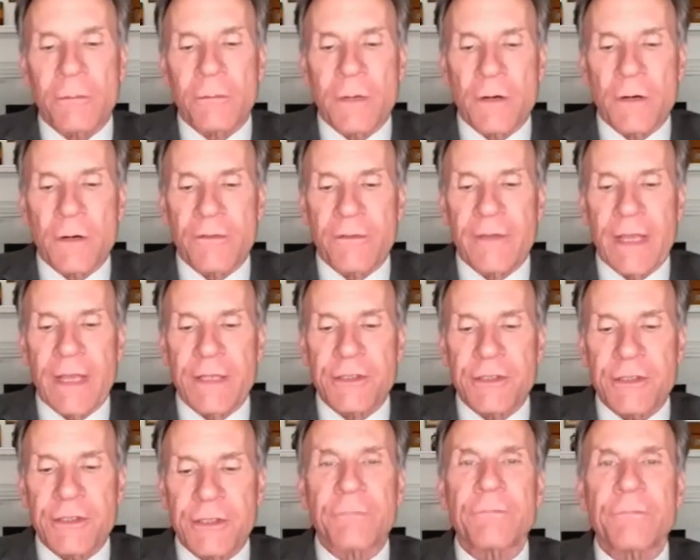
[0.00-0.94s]

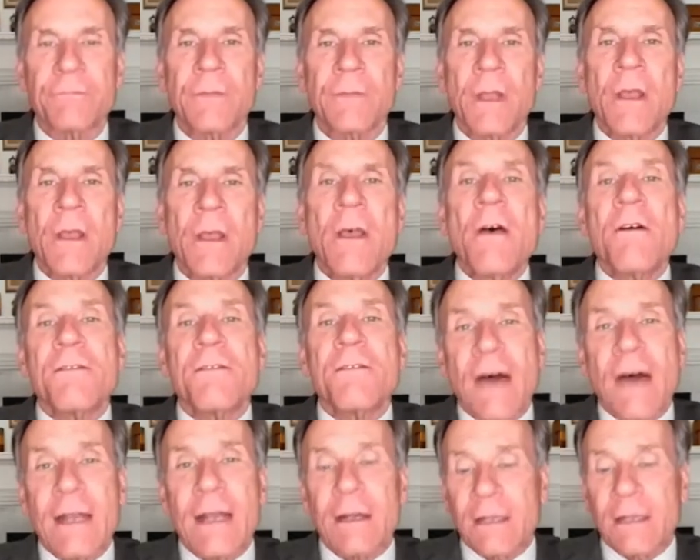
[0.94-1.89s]
motivation.
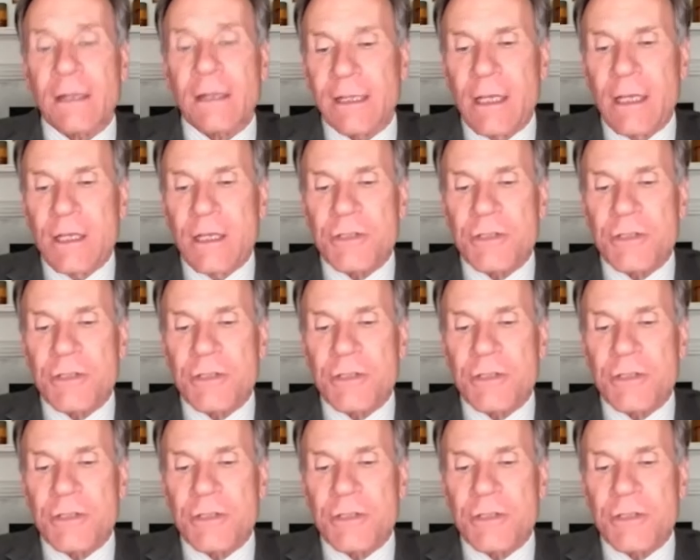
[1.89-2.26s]
Finally,